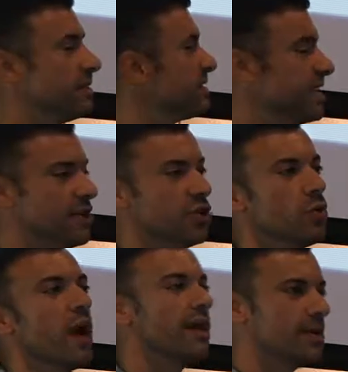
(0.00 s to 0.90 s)
see a
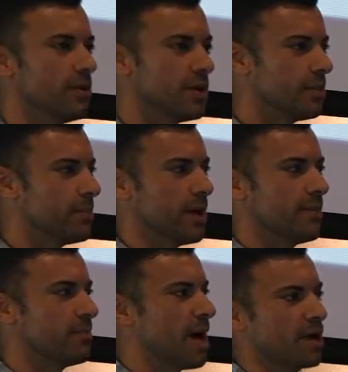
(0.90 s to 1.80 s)
new way
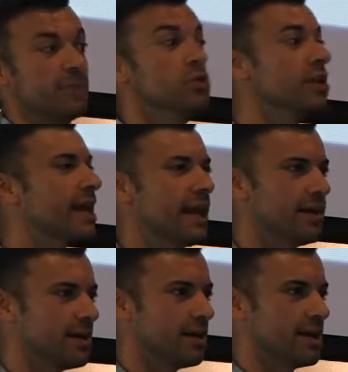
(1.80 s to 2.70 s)
to
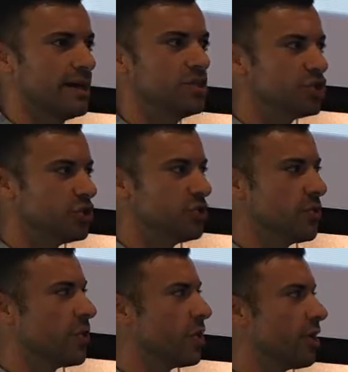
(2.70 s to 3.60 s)
communicate an
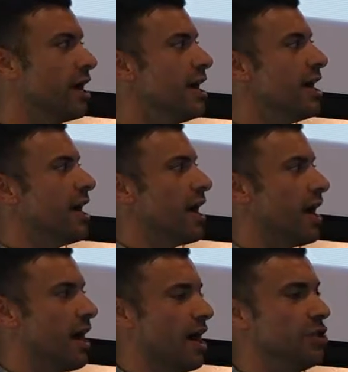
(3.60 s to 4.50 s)
issue or
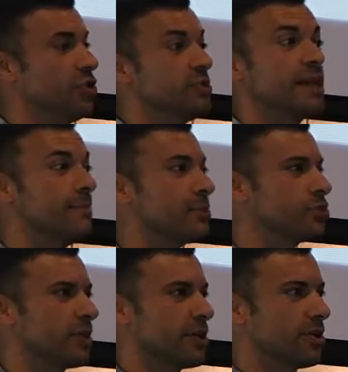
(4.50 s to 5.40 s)
a new tip or
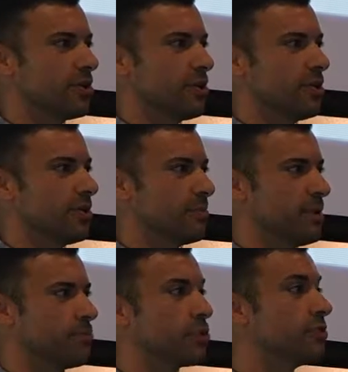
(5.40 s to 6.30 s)
trick
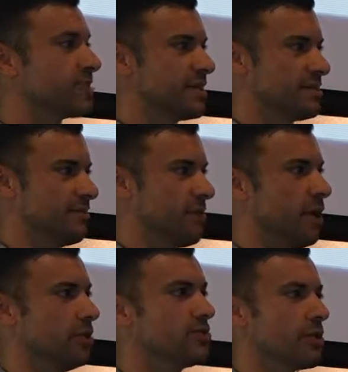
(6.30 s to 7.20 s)
or process to
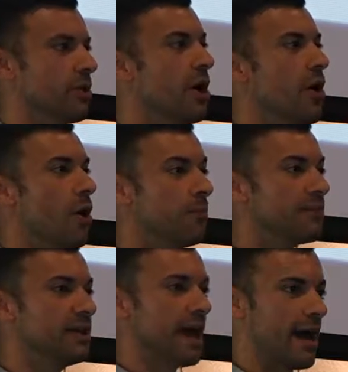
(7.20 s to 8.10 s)
follow. So
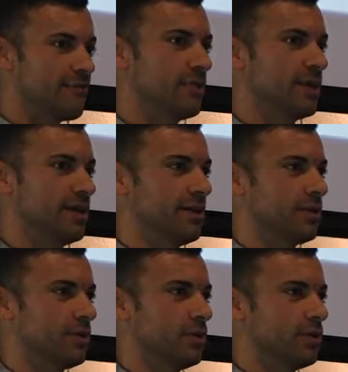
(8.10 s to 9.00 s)
hopefully everyone
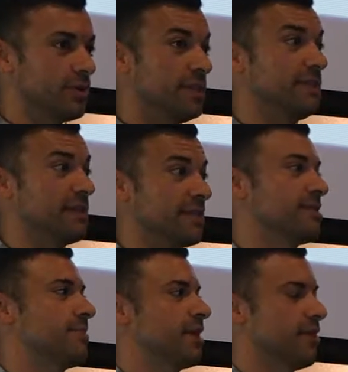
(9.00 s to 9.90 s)
here will really get
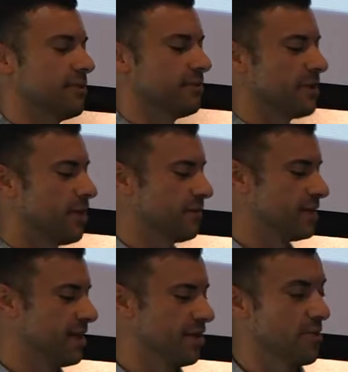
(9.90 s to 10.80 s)
something out of
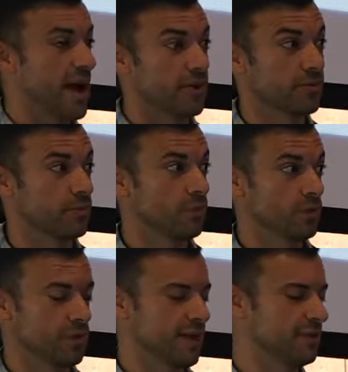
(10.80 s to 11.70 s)
the day, no matter
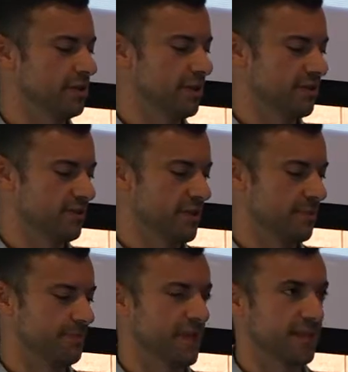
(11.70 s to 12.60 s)
your level
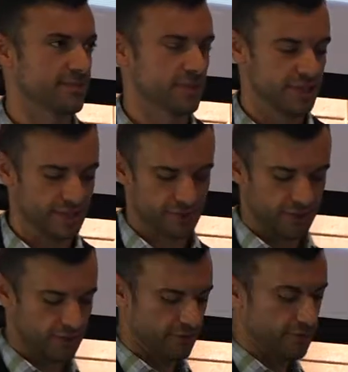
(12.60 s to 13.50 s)
of expertise
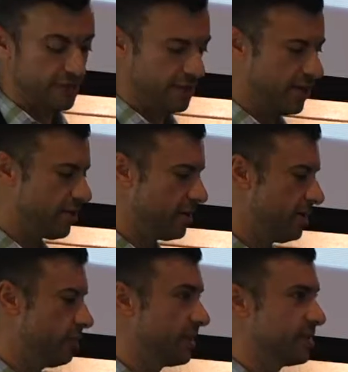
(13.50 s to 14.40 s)
or
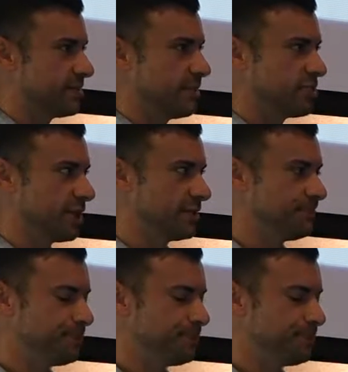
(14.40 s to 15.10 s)
familiarity with the subject.